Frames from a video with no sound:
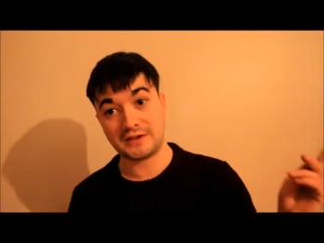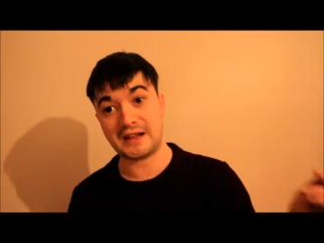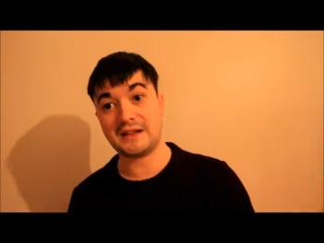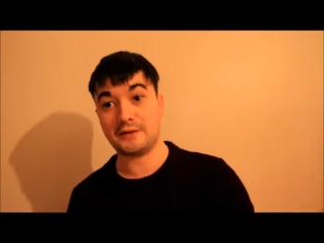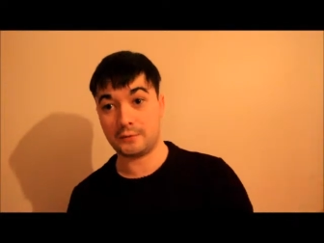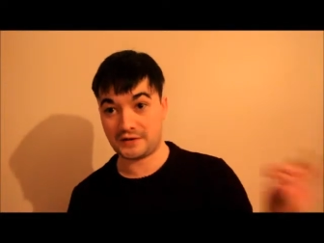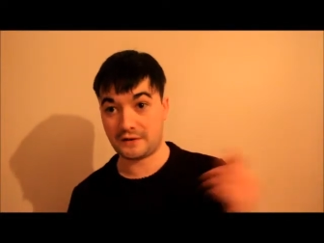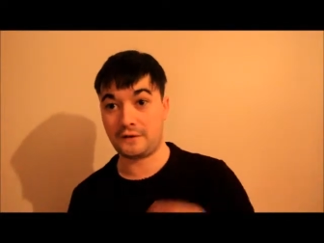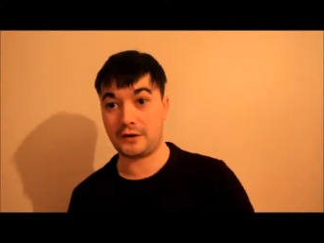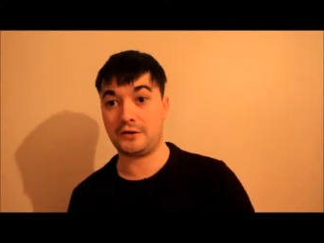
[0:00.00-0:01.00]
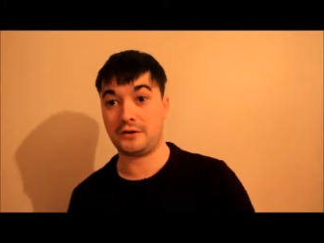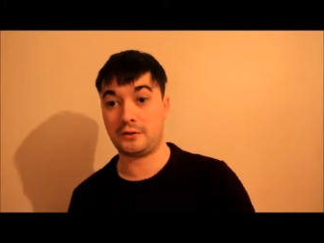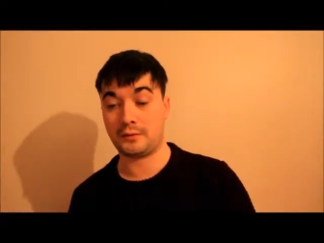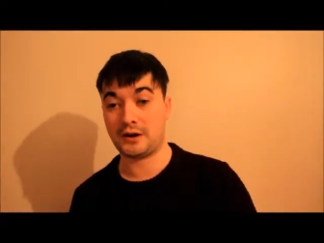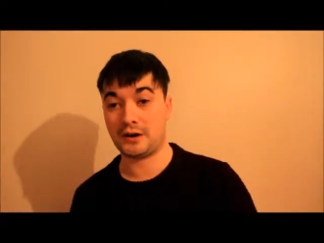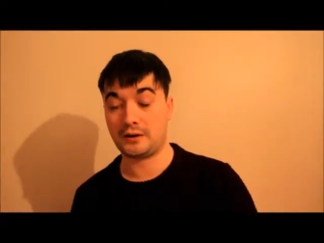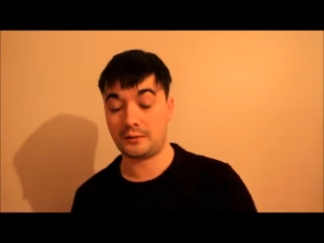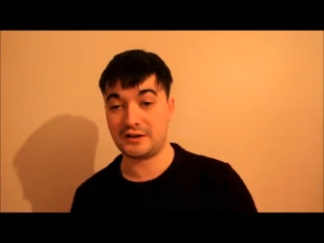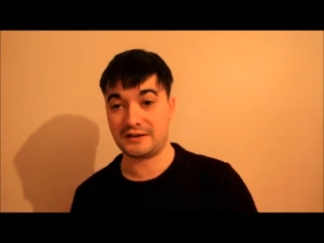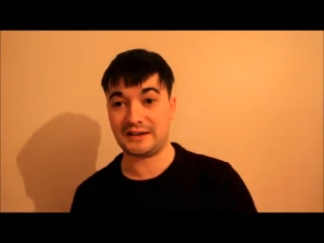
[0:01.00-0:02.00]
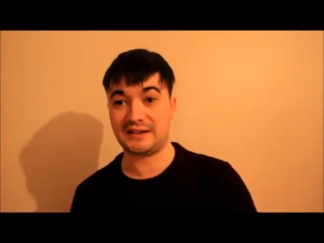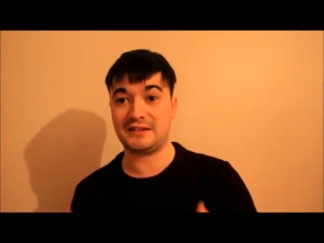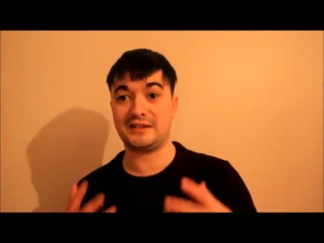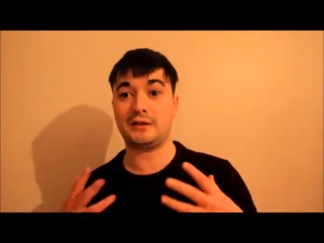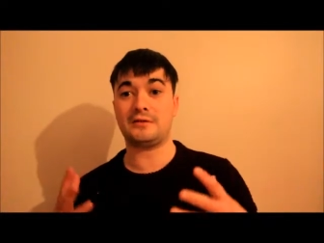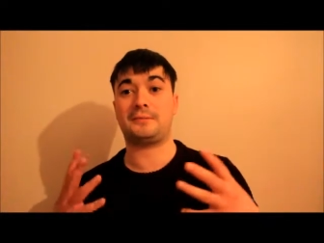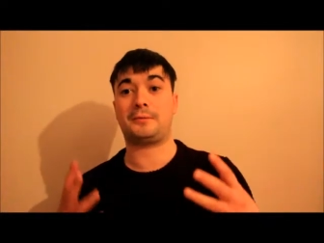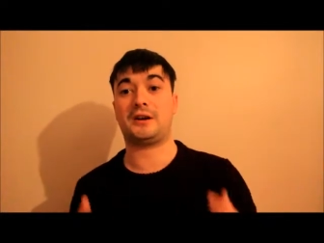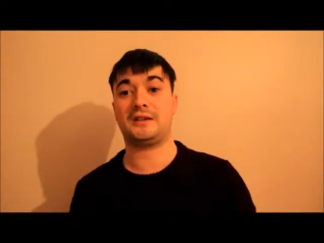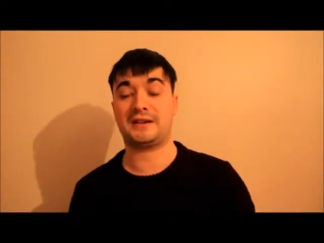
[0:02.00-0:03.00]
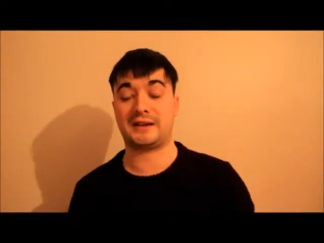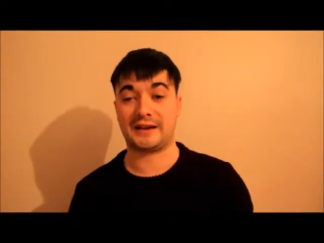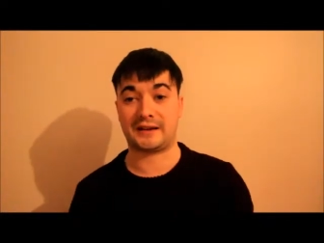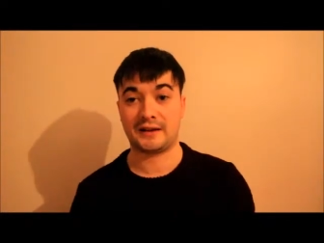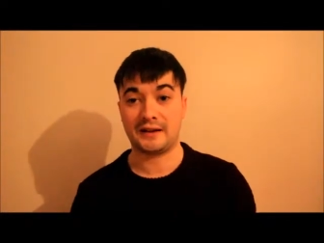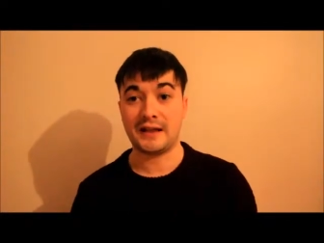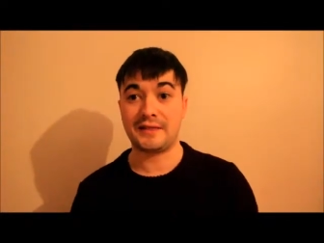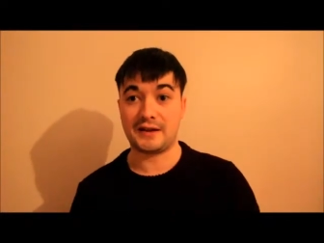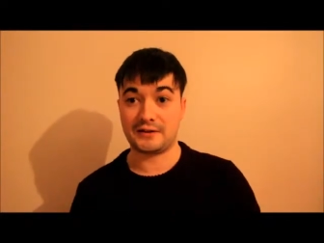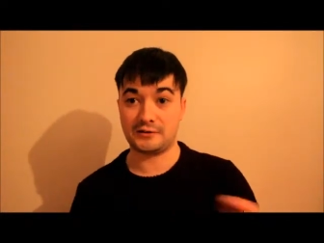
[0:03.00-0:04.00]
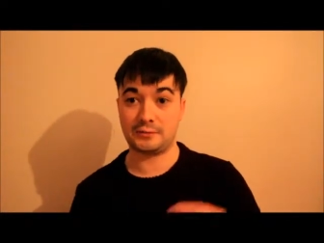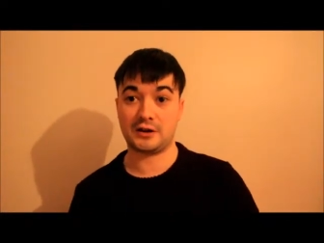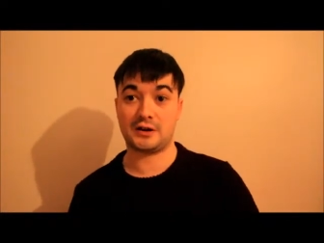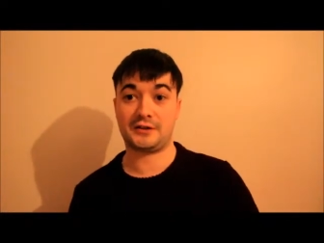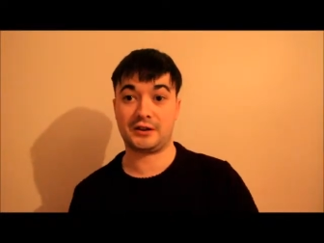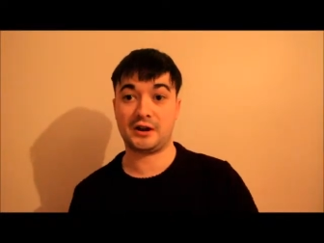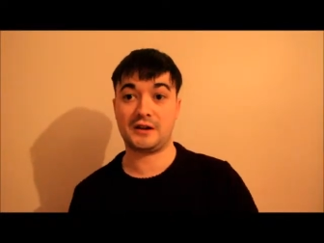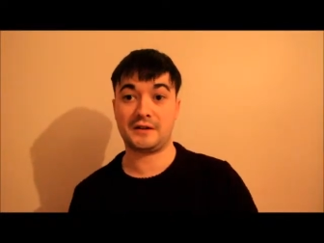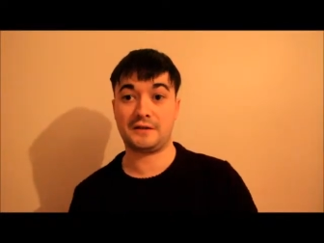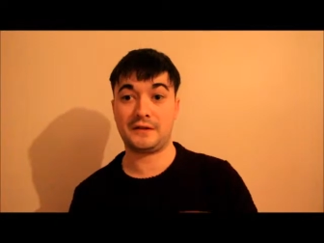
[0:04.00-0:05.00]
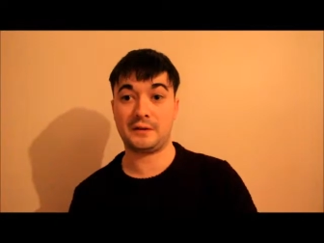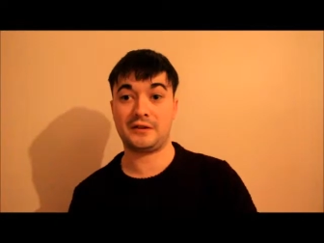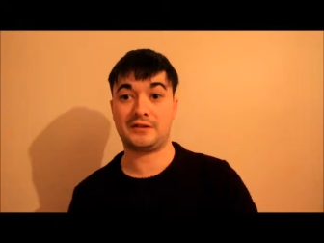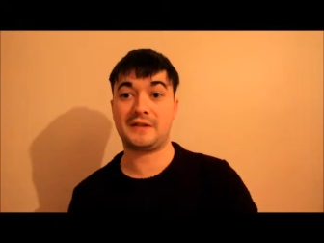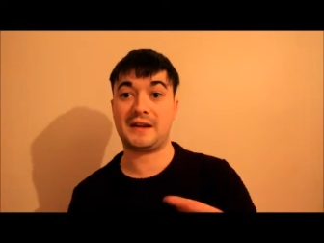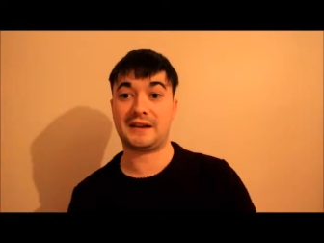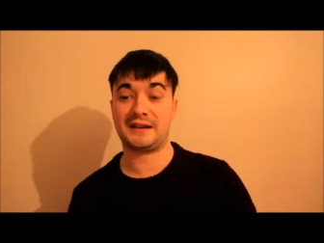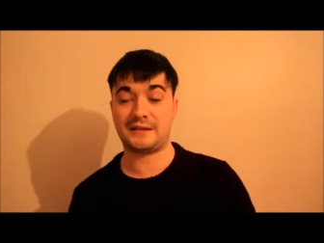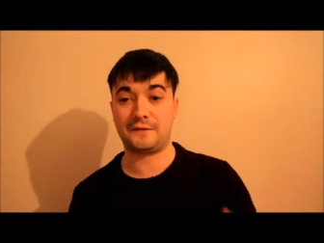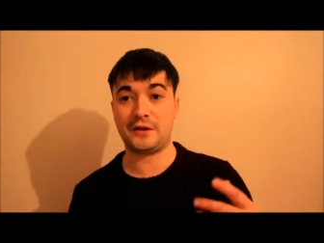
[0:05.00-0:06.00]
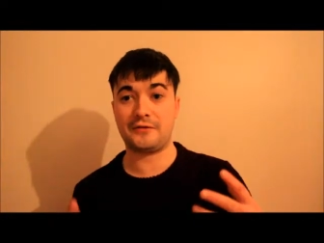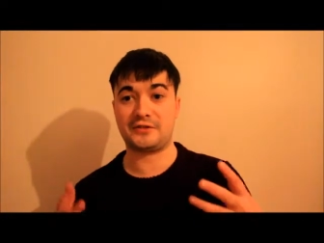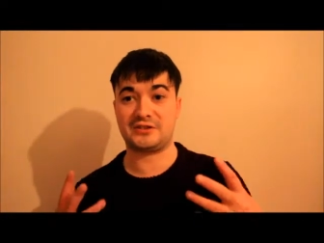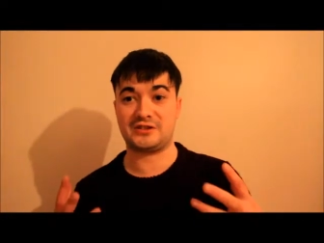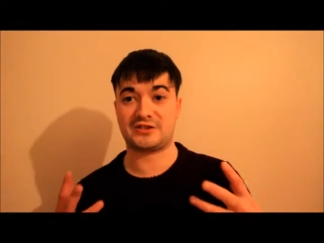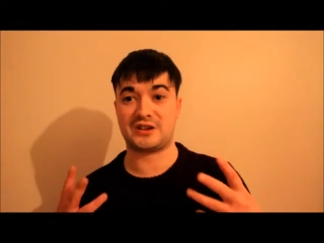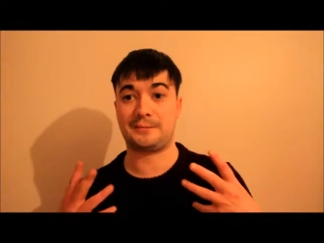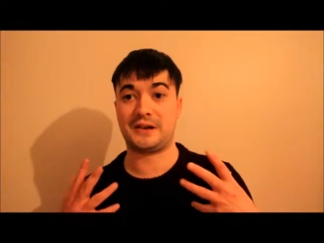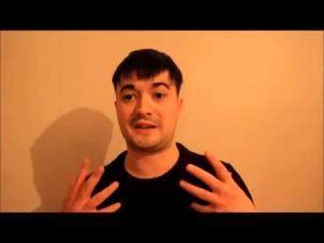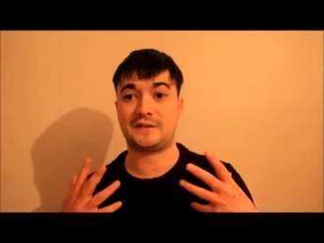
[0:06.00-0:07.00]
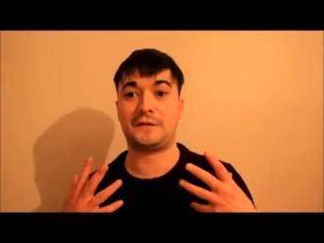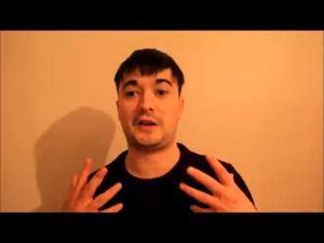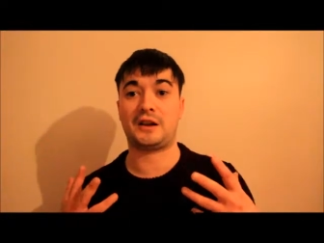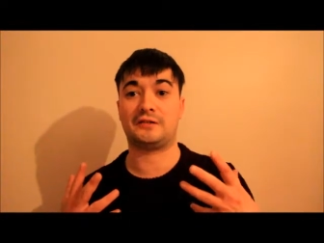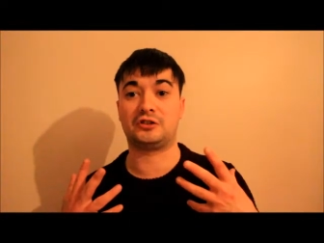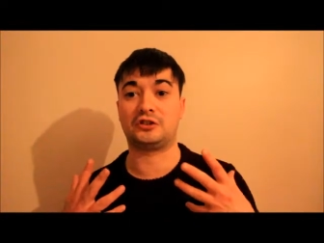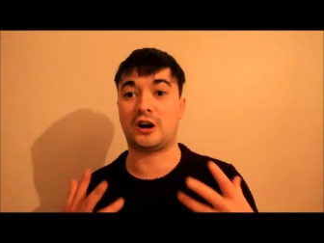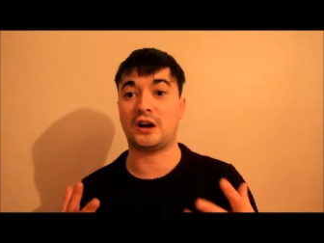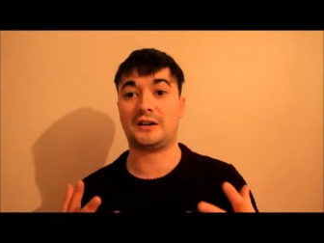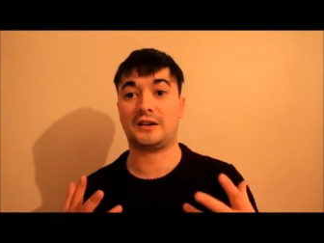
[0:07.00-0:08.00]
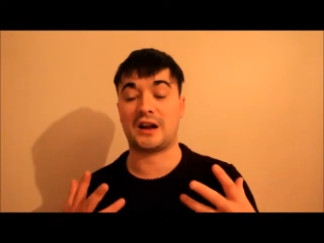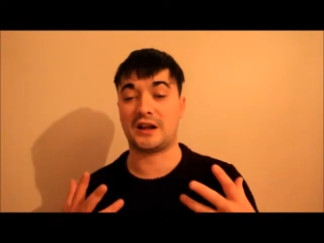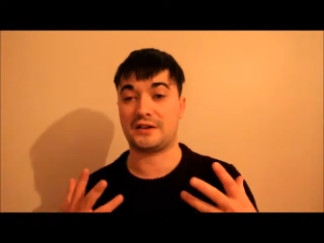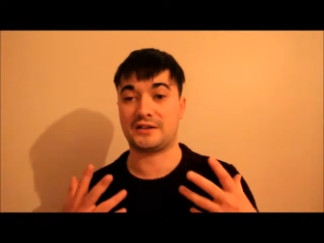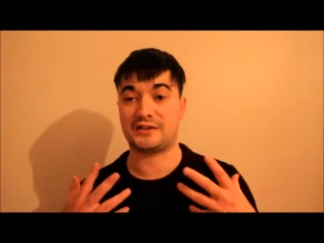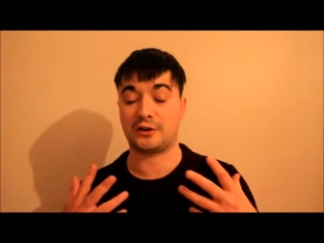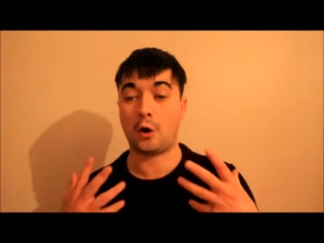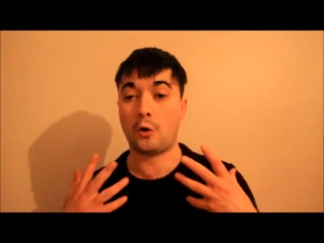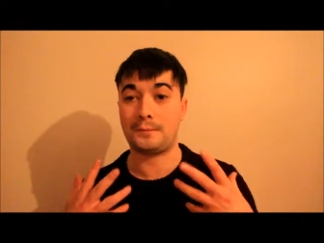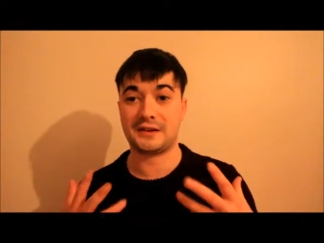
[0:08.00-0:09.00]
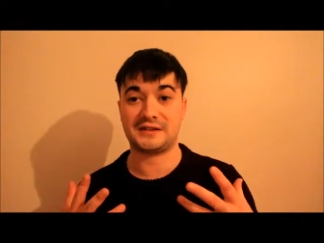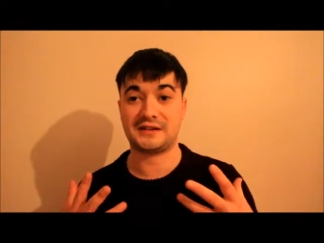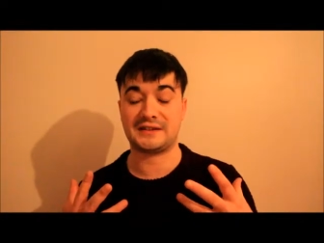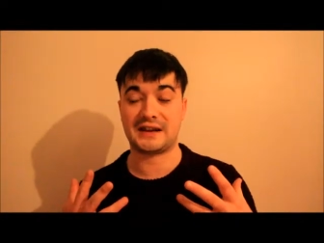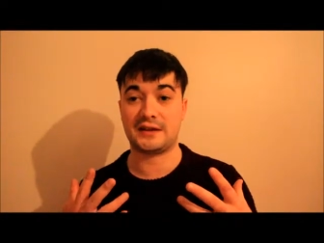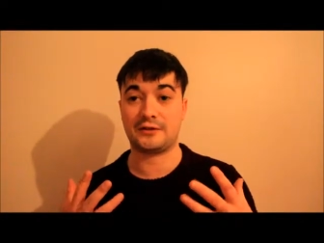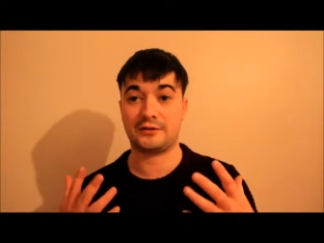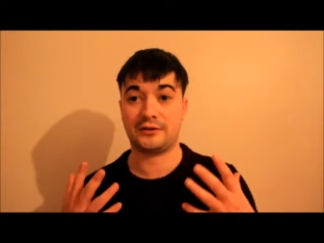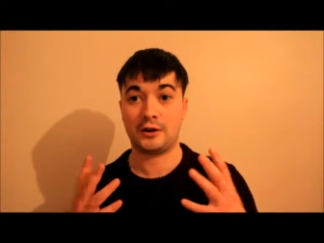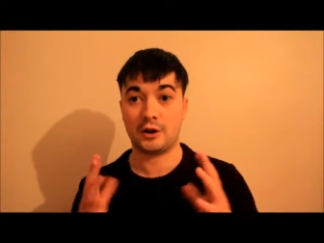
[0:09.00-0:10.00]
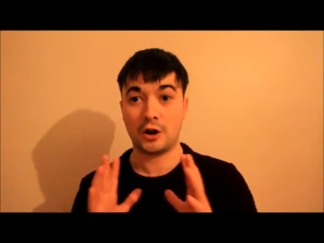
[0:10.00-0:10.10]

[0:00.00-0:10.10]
was in. There was the further where well, there's like this. There's loads of parts in it. Like then there's where the girl and the other fellow went to. Then like the further is just such a place full of darkness and hopelessness, and there's